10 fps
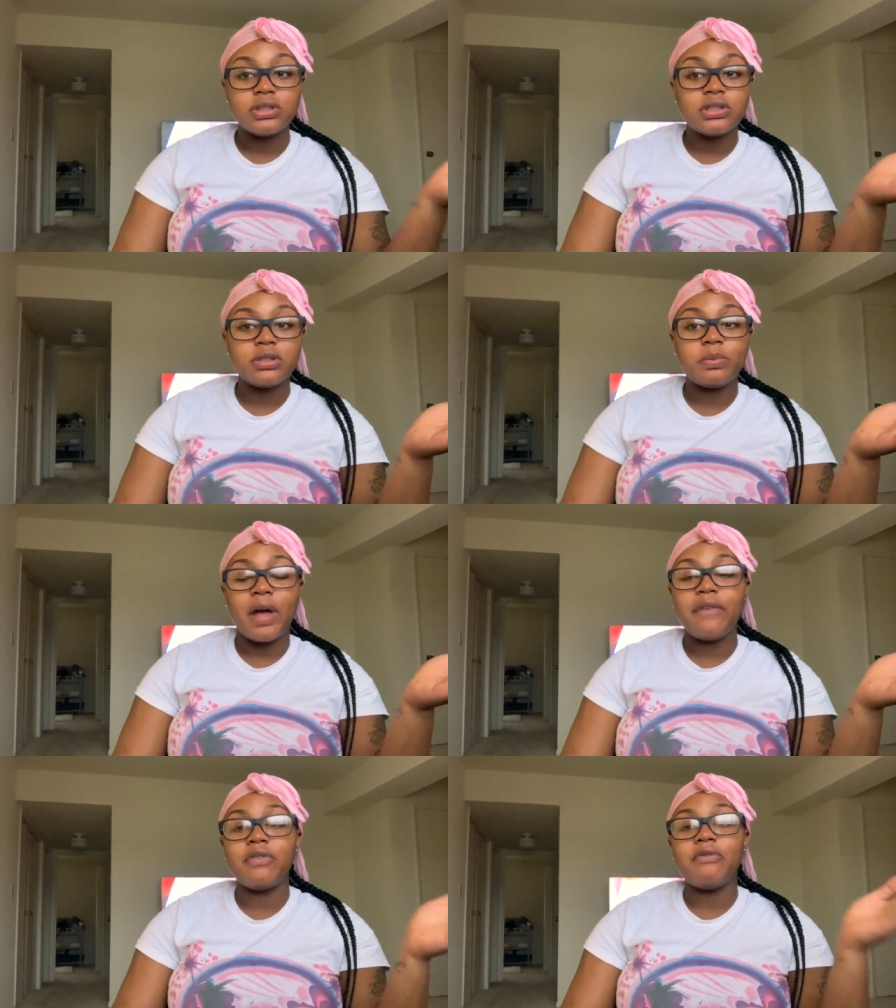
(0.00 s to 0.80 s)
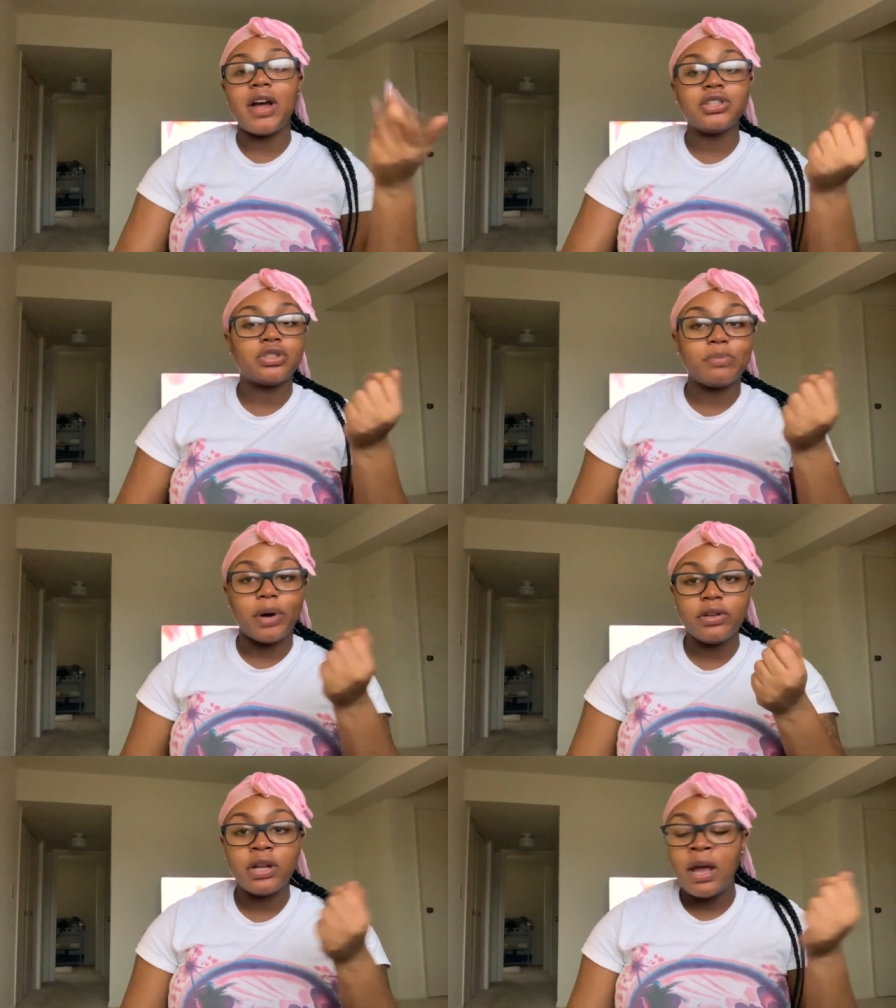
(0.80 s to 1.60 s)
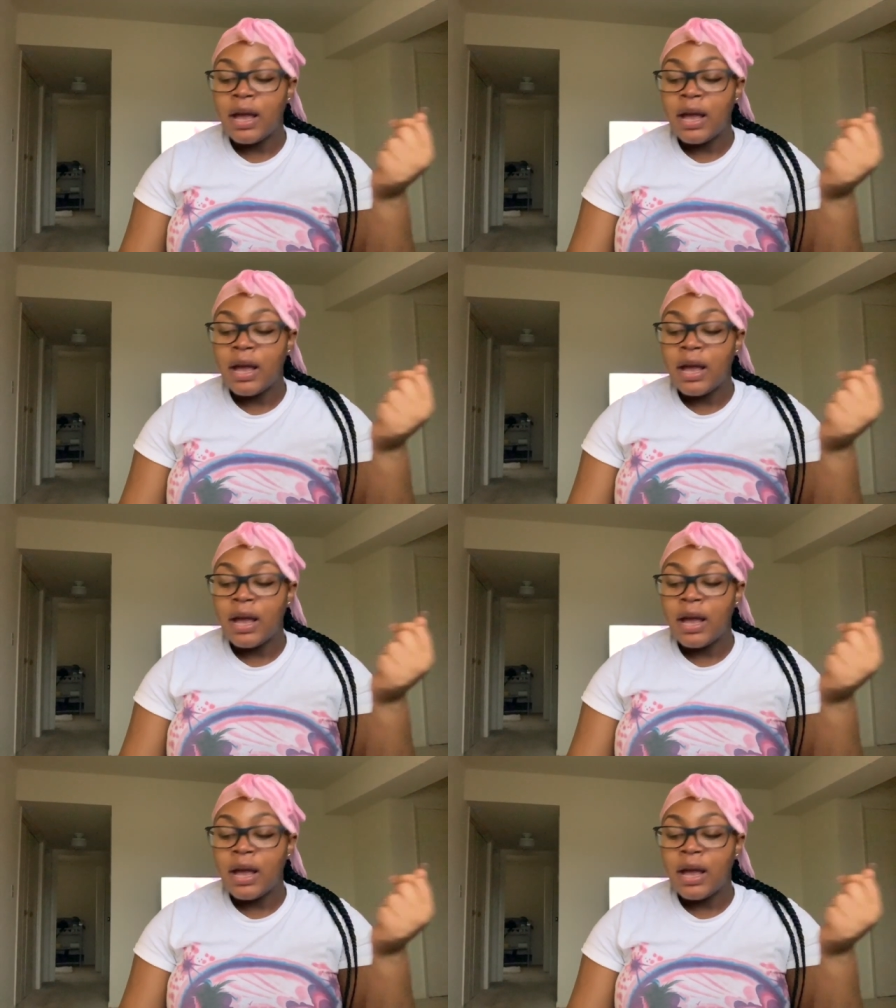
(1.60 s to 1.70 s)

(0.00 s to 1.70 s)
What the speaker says: is to have a vaginal birth.